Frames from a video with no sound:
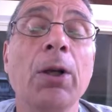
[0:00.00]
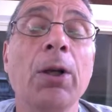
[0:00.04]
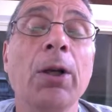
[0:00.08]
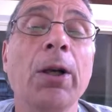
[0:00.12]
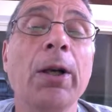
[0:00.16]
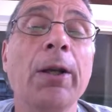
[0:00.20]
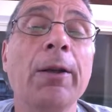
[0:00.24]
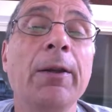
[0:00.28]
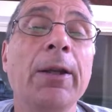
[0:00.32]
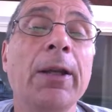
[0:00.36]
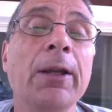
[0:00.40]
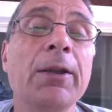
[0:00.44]

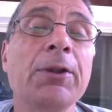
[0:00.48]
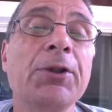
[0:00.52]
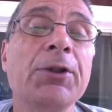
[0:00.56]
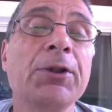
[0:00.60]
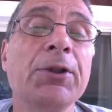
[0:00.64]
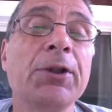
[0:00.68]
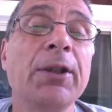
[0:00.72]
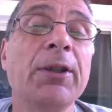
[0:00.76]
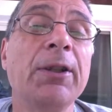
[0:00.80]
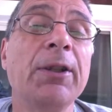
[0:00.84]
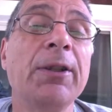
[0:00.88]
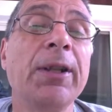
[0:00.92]
and they
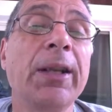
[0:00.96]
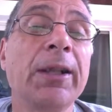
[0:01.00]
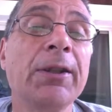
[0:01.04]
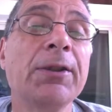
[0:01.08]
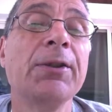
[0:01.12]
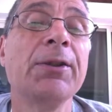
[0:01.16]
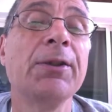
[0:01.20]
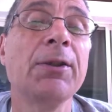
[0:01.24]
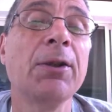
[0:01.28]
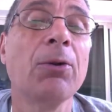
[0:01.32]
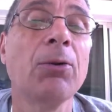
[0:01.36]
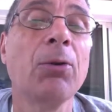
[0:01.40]

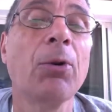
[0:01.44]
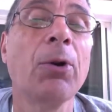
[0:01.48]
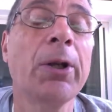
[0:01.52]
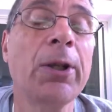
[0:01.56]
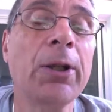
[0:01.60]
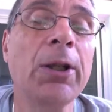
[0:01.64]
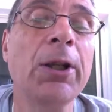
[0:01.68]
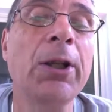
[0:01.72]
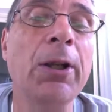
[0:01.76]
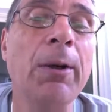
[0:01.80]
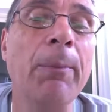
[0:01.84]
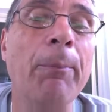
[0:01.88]
then look
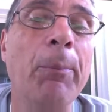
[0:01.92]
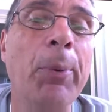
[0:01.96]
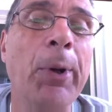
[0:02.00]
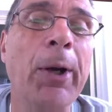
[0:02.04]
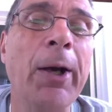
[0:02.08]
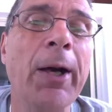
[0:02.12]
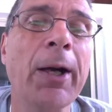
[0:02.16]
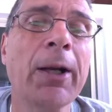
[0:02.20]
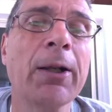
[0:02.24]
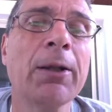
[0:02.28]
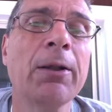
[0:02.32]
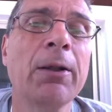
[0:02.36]
at the
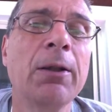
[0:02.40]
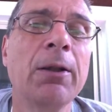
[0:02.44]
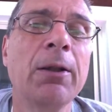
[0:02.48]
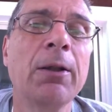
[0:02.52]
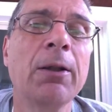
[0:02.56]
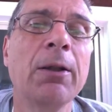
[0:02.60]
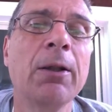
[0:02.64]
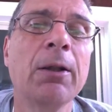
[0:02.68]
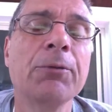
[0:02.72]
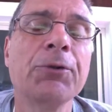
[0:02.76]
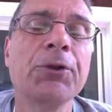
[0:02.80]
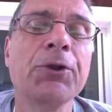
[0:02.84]
impact
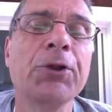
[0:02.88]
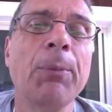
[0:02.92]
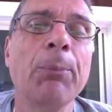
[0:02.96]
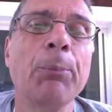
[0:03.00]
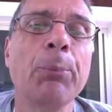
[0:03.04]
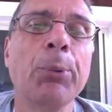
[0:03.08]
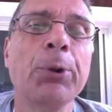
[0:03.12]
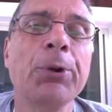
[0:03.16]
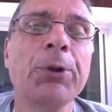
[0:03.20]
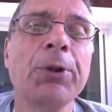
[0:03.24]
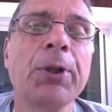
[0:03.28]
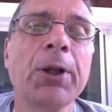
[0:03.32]
of some
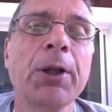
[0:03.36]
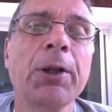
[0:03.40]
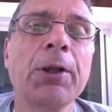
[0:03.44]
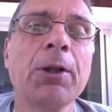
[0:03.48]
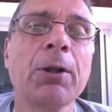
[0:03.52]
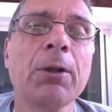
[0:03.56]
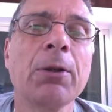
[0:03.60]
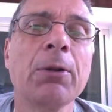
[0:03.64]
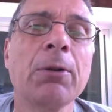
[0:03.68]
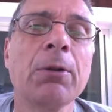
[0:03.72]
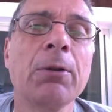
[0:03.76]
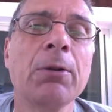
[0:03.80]

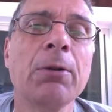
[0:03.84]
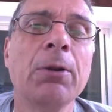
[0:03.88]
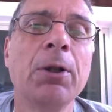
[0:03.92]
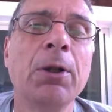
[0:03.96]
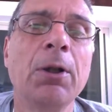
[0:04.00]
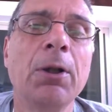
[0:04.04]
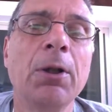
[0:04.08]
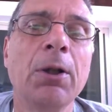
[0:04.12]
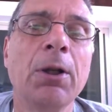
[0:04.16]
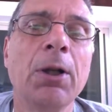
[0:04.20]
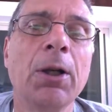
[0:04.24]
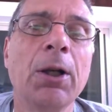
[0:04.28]
particular
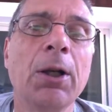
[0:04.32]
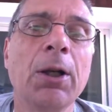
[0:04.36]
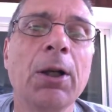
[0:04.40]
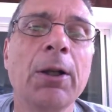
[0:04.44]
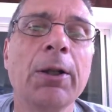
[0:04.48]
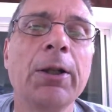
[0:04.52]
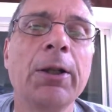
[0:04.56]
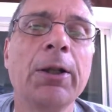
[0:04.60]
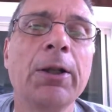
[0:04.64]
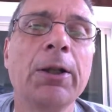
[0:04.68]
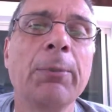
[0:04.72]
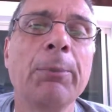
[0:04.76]

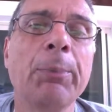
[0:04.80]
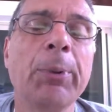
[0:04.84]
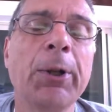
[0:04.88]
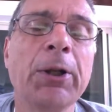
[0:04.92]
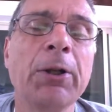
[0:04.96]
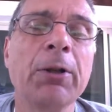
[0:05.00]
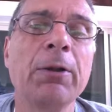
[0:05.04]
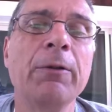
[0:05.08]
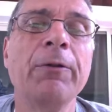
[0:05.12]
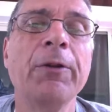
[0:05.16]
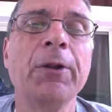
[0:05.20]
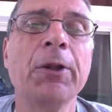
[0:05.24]

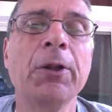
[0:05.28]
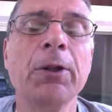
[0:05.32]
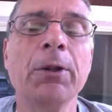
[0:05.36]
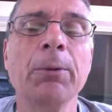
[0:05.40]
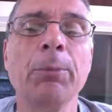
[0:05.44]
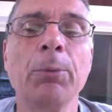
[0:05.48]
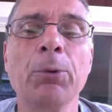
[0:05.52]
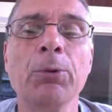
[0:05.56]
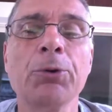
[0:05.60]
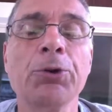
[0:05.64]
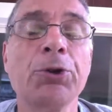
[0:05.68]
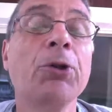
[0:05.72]
independent
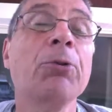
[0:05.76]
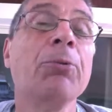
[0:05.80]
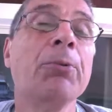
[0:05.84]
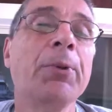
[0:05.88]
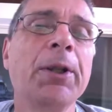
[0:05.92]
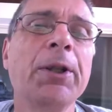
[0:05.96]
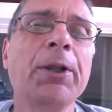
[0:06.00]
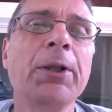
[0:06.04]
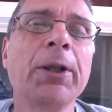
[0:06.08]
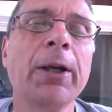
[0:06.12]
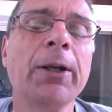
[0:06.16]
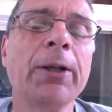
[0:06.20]
variable. So
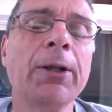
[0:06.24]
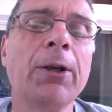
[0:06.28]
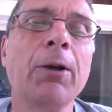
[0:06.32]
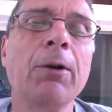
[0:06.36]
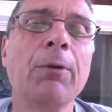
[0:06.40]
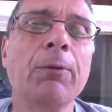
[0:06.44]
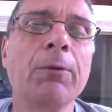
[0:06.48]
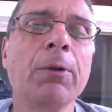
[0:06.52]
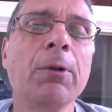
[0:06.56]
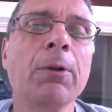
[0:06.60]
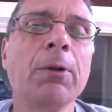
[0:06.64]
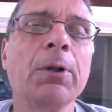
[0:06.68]
read that
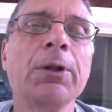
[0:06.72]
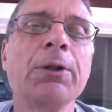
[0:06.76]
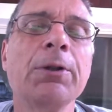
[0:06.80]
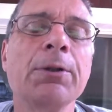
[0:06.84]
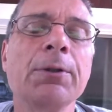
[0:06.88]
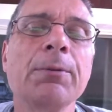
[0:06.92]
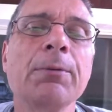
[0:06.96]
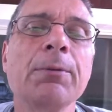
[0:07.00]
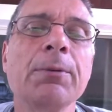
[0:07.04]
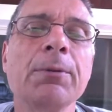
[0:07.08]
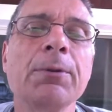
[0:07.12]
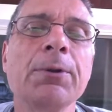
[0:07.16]
over
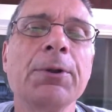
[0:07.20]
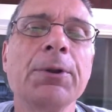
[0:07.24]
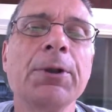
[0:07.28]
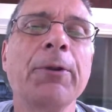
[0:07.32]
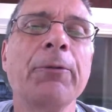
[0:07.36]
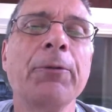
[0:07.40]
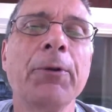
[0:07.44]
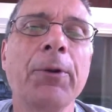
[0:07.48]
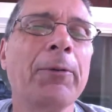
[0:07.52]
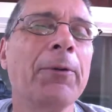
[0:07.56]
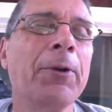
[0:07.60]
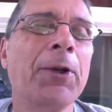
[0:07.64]
and see
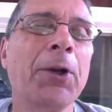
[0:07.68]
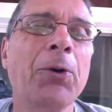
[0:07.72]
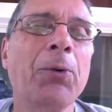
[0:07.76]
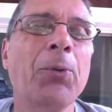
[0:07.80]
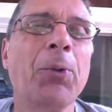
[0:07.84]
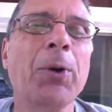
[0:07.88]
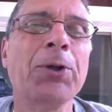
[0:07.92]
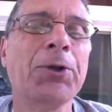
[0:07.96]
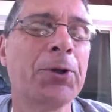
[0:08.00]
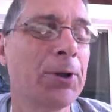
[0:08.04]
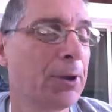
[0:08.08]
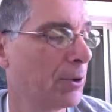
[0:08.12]
if you have any
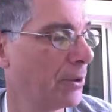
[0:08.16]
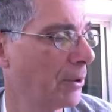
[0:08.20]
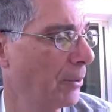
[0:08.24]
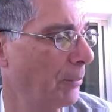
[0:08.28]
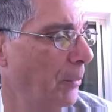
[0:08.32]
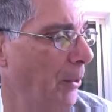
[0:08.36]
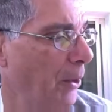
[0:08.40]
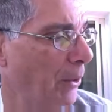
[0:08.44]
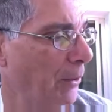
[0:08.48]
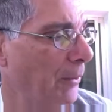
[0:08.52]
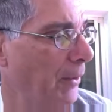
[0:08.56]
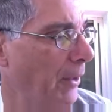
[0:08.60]
questions
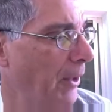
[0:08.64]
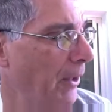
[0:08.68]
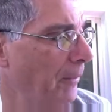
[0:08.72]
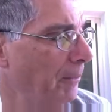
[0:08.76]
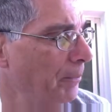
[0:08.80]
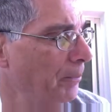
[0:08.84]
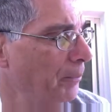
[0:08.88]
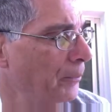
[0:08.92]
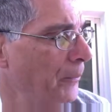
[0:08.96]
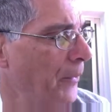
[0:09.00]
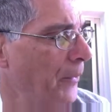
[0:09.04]
about that.